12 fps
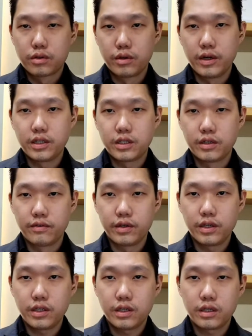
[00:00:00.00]

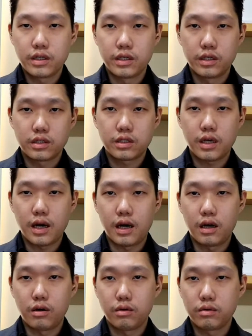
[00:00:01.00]
creativity is
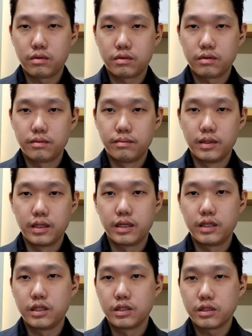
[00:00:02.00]
how
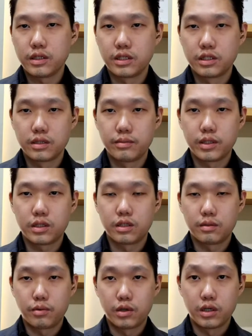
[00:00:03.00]
millennials exhibit
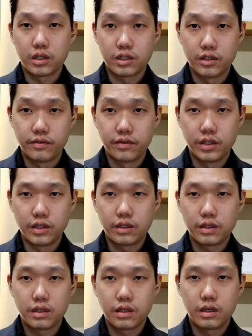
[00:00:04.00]
their productivity
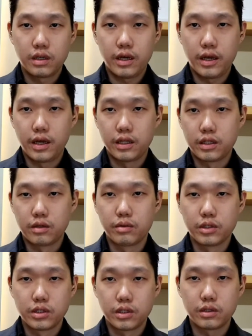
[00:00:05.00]
and their
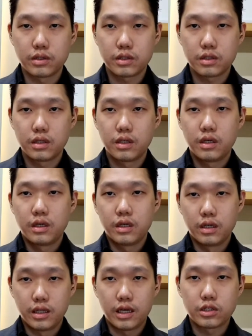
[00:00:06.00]
results.
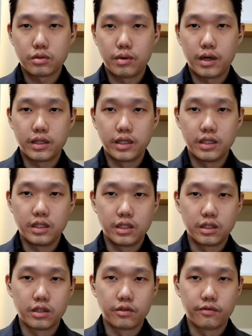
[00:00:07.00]
And that's why they
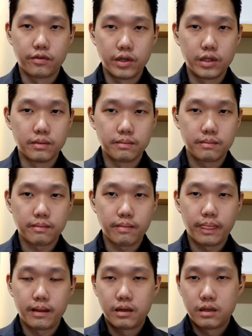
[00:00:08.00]
need their freedom.
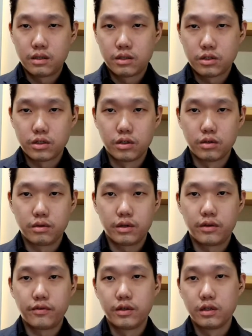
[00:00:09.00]
So
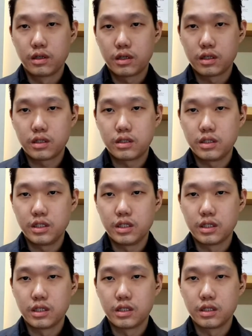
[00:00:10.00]
if you look at
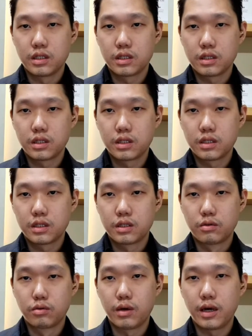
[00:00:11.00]
the
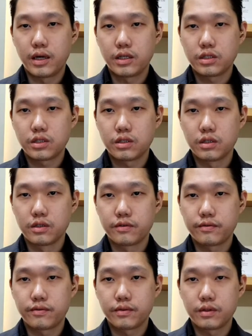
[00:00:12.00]
rise of
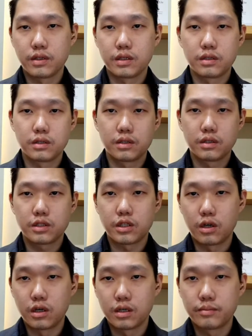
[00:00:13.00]

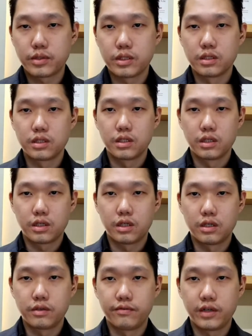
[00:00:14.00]
startups in
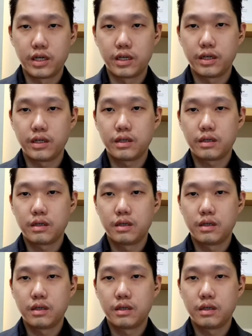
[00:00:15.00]
Silicon Valley,